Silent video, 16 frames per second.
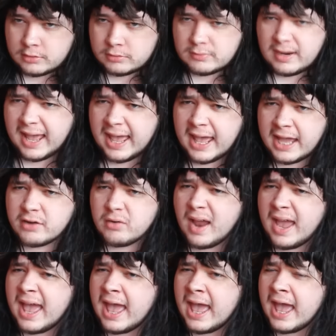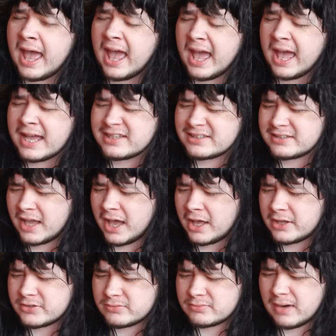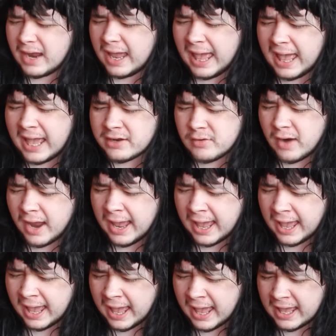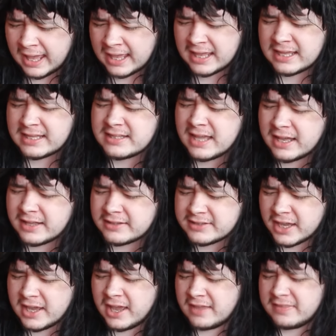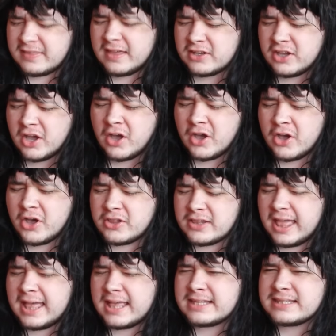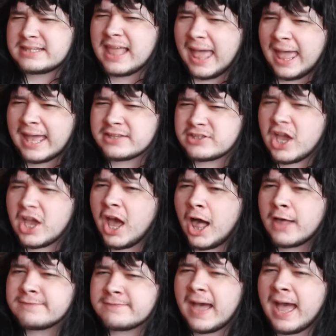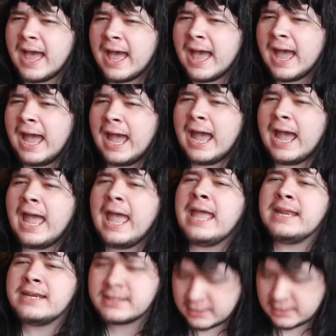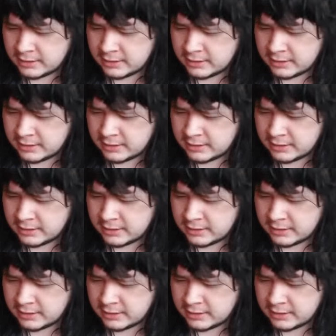Red ring notes, red ring notes, the coup is led you back.